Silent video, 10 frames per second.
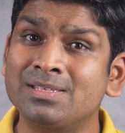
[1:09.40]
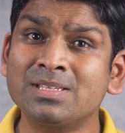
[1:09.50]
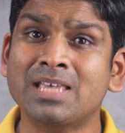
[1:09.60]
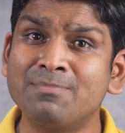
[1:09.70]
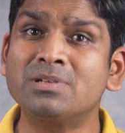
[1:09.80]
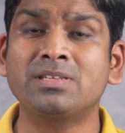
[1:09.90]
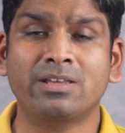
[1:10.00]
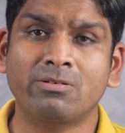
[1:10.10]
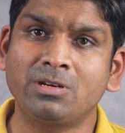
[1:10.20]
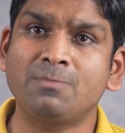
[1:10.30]
As a
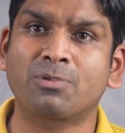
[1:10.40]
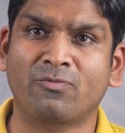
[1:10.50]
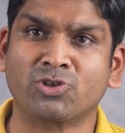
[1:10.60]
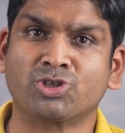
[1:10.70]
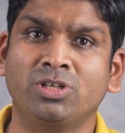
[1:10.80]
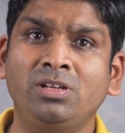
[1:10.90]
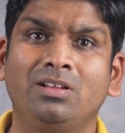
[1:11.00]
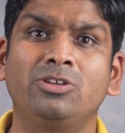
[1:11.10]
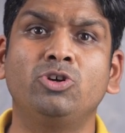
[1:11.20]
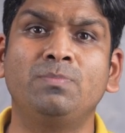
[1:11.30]
cybersecurity professional,
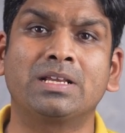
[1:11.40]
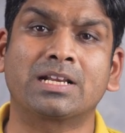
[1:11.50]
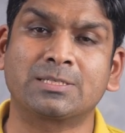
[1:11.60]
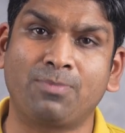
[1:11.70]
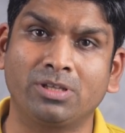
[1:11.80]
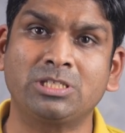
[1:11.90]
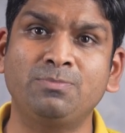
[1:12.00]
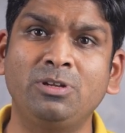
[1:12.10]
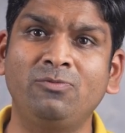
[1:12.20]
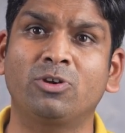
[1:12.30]
you'll be
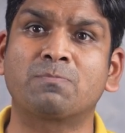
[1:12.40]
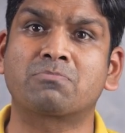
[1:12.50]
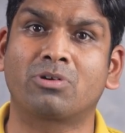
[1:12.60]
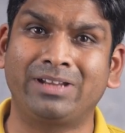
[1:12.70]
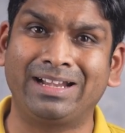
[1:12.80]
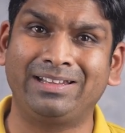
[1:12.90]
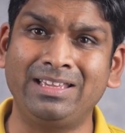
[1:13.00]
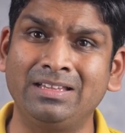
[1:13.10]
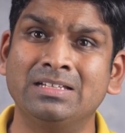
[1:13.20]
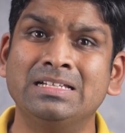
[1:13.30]
responsible for
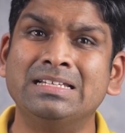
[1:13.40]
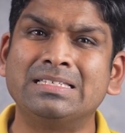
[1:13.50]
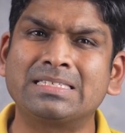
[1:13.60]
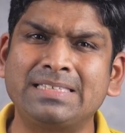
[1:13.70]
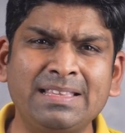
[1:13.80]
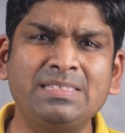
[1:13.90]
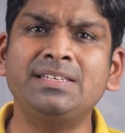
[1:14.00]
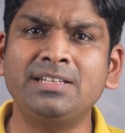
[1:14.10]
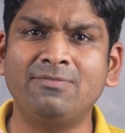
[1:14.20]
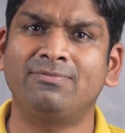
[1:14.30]
protecting
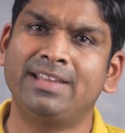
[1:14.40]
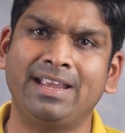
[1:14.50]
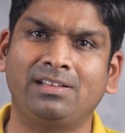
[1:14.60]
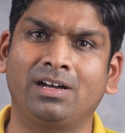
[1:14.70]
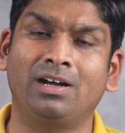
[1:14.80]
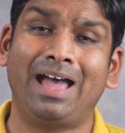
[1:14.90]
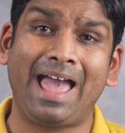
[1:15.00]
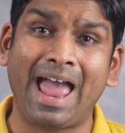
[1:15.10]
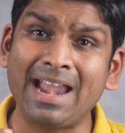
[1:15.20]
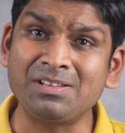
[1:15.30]
sensitive data
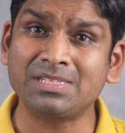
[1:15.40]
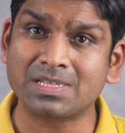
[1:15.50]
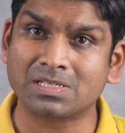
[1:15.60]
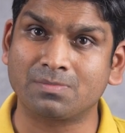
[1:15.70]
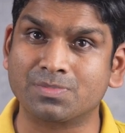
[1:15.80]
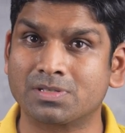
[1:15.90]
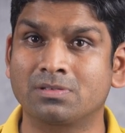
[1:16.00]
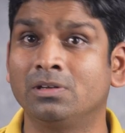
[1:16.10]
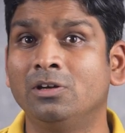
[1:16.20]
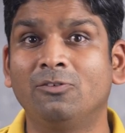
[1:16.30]
and
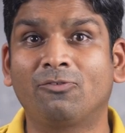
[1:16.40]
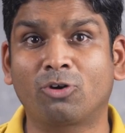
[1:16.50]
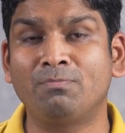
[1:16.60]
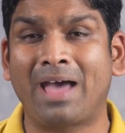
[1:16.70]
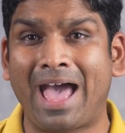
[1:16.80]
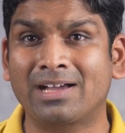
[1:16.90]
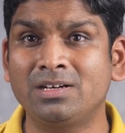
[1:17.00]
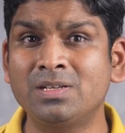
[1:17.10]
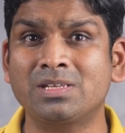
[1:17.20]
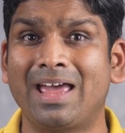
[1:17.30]
systems from
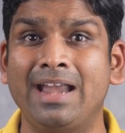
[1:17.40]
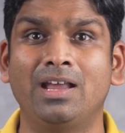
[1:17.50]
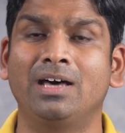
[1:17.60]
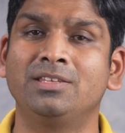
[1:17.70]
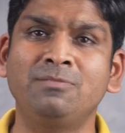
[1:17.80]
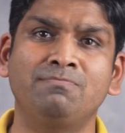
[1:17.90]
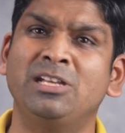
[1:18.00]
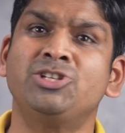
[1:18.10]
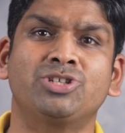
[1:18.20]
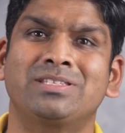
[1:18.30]
hackers and other
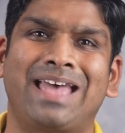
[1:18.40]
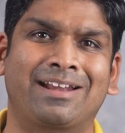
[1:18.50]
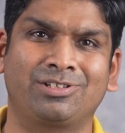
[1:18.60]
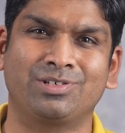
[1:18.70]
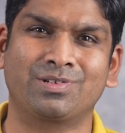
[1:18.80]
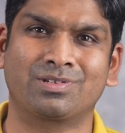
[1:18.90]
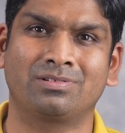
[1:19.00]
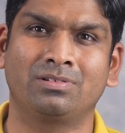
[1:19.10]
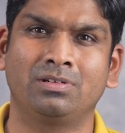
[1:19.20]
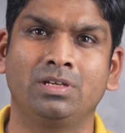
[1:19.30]
malicious actors.